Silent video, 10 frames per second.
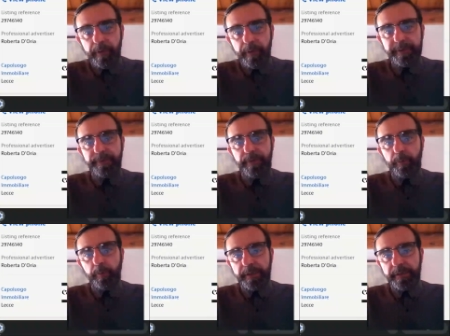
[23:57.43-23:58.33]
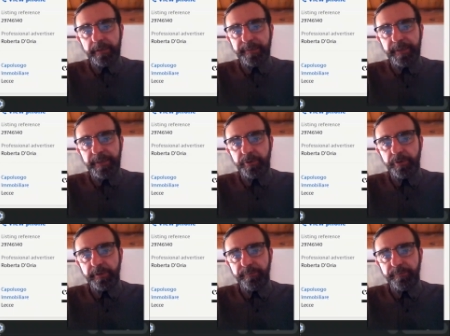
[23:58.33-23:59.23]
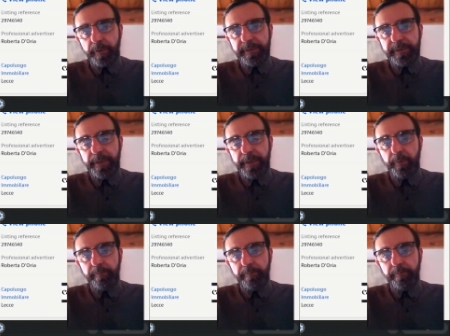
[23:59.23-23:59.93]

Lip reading: Let's have a look at these pictures, for example,